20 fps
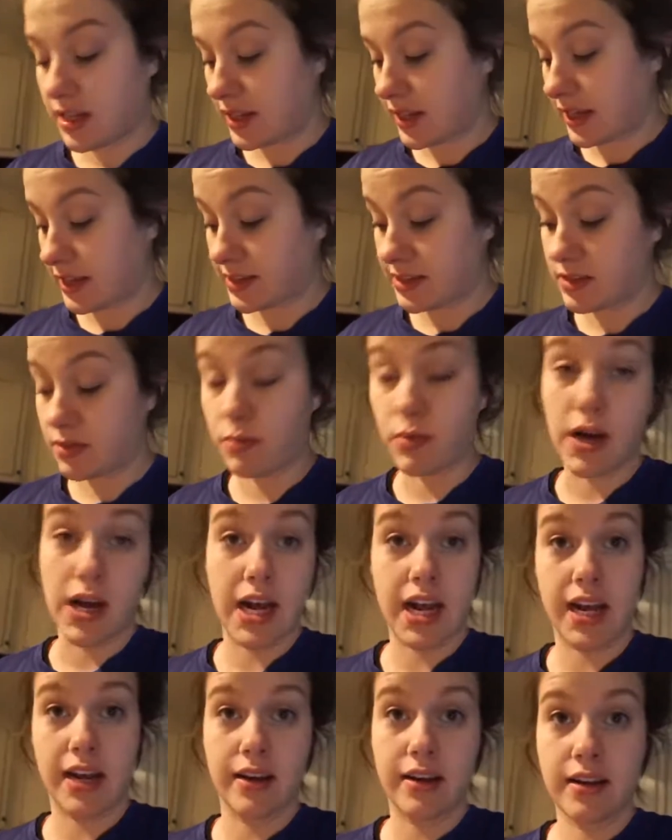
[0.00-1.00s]
likes to
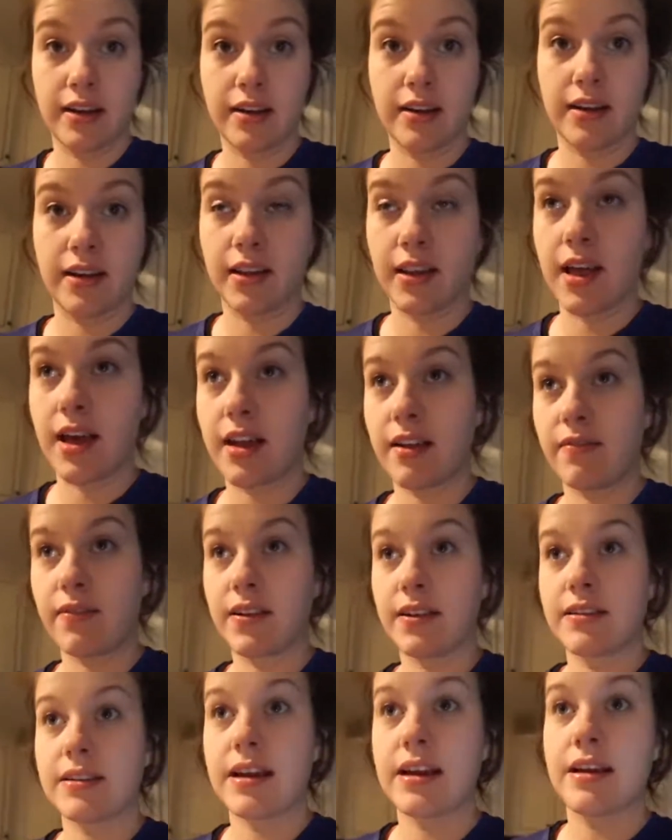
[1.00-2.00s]
whine a lot of
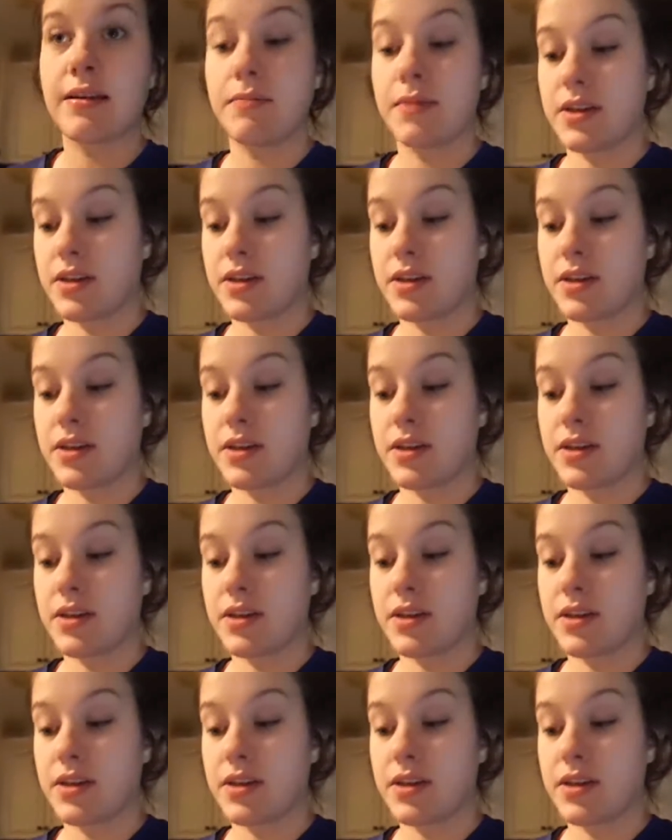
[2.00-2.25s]
the time,